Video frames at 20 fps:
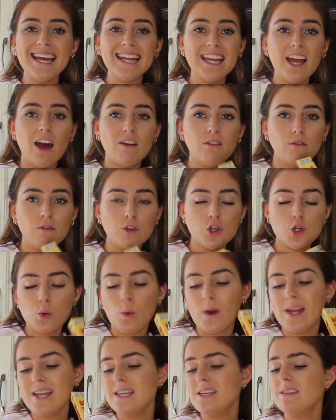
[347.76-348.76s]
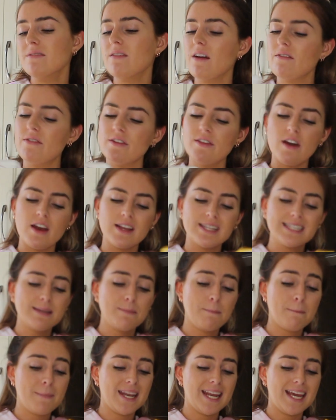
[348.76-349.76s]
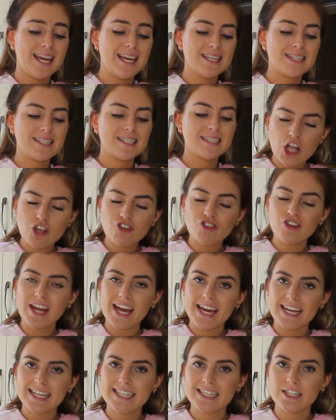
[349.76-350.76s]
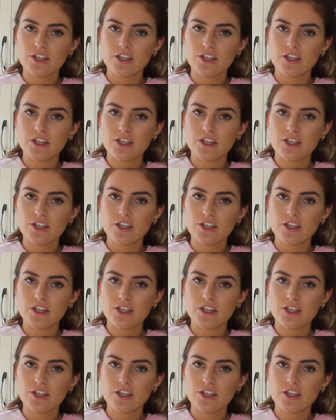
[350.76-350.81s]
in the oven for 25 to 30 minutes, 180